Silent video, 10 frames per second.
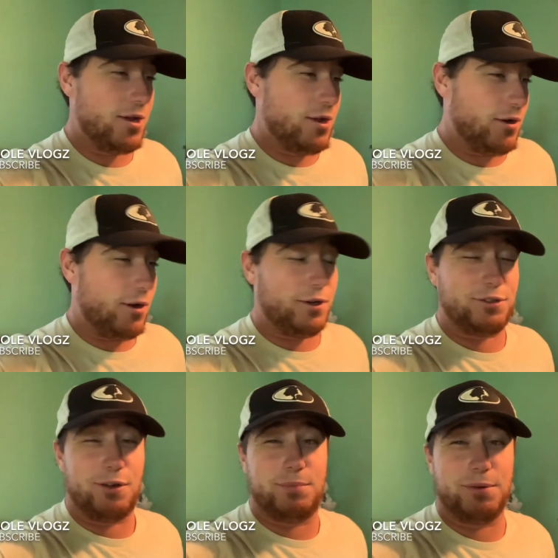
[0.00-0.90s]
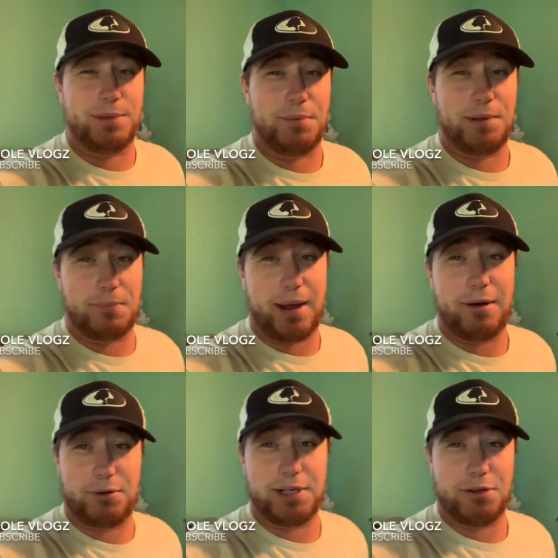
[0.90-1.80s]
Also, I'm putting me a big
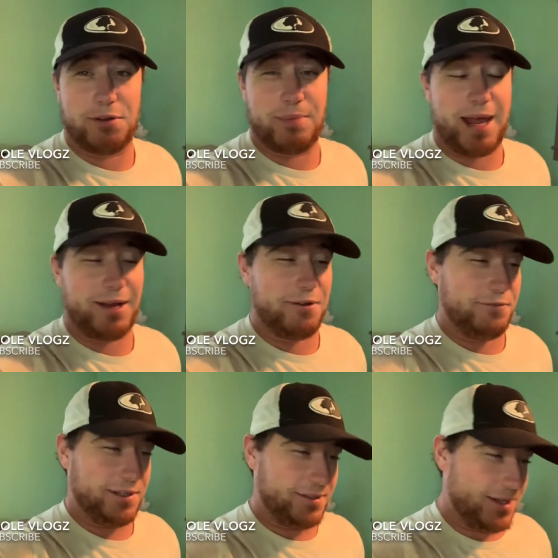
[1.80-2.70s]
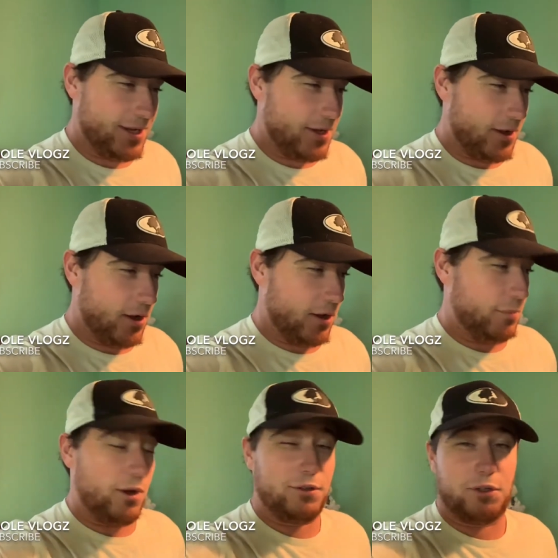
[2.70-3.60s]
Power T on the back of it.
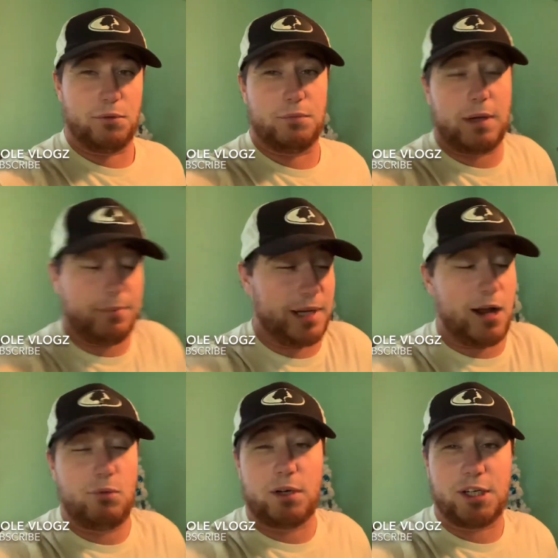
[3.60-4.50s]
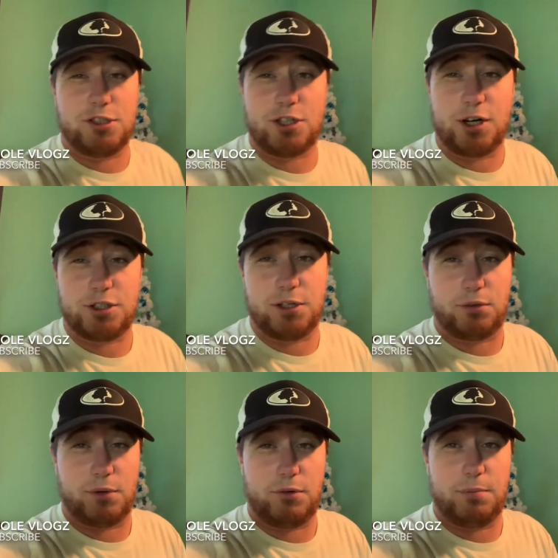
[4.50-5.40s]
Um, also, I mean, I work construction as
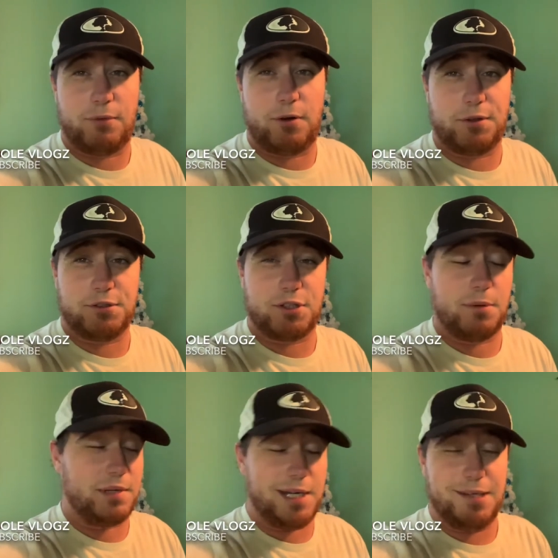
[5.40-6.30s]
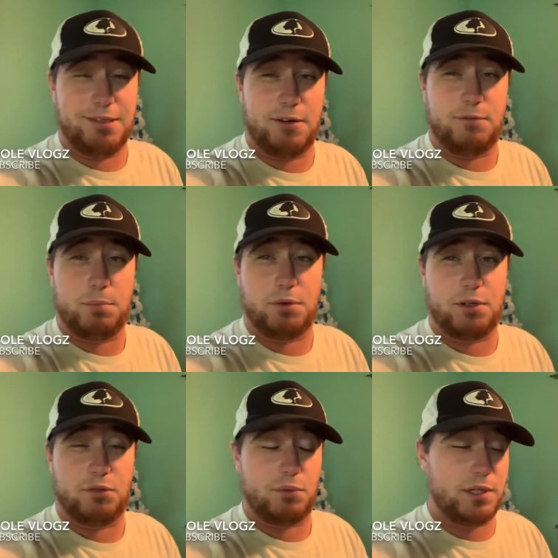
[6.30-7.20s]
well with my father's company. He's
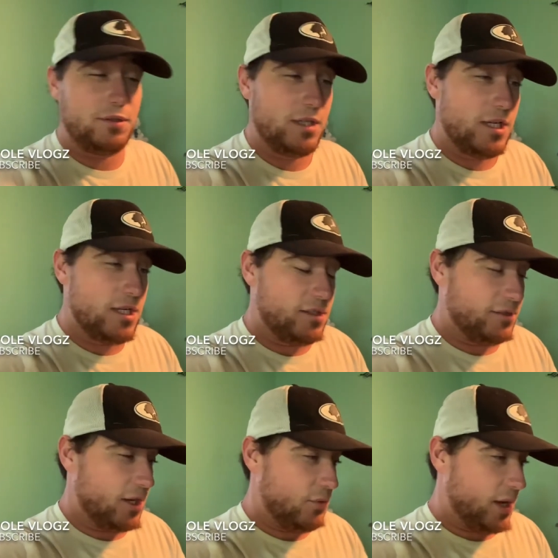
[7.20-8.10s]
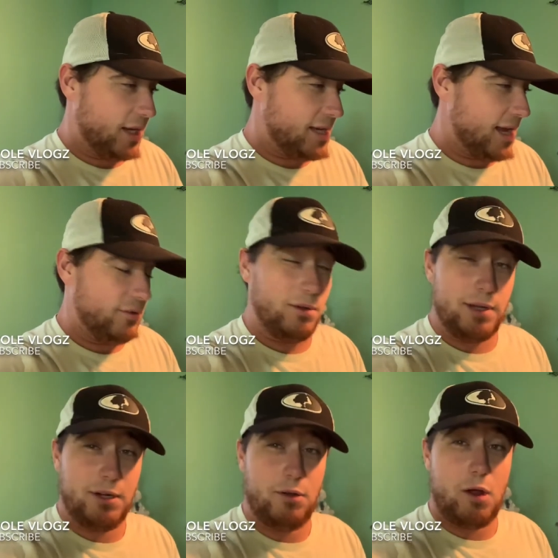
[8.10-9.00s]
self-employed as well. So, uh, yeah, it'll,
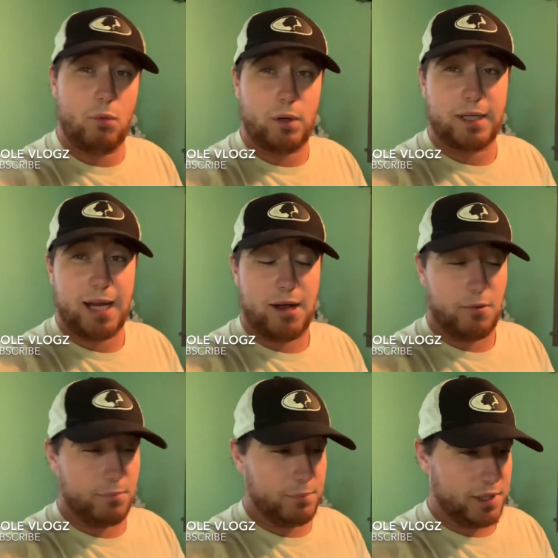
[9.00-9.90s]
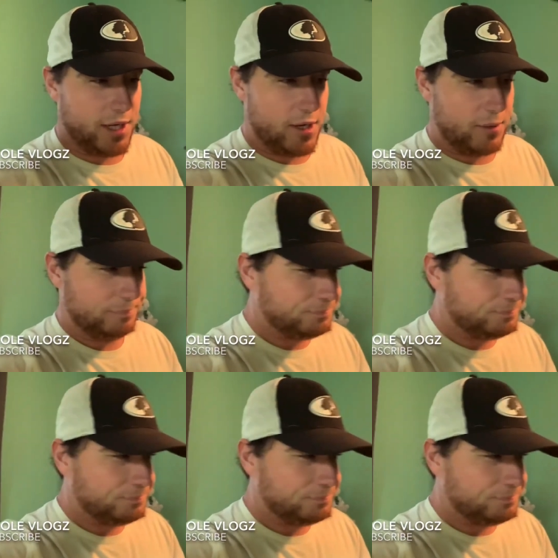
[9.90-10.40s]
it'll all work out. But, um,